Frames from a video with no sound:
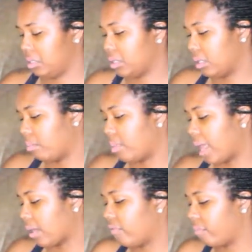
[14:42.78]
The
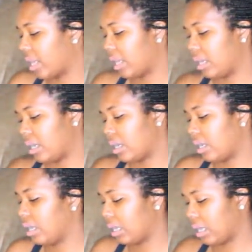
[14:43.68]
back of my
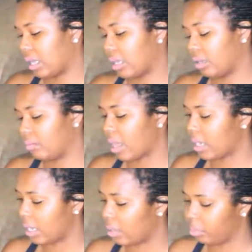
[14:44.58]
head, my
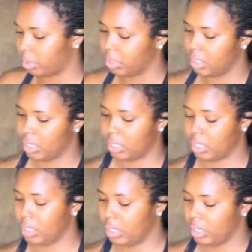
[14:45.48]
nape,
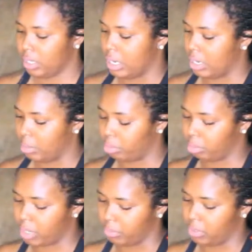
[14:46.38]
and the
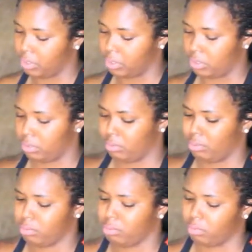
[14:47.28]
parameters is
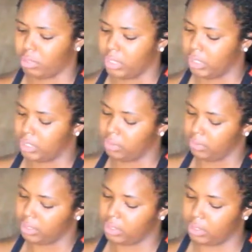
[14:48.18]

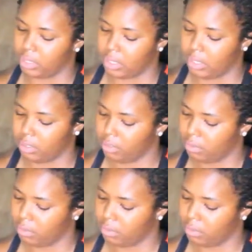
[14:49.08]
relatively thin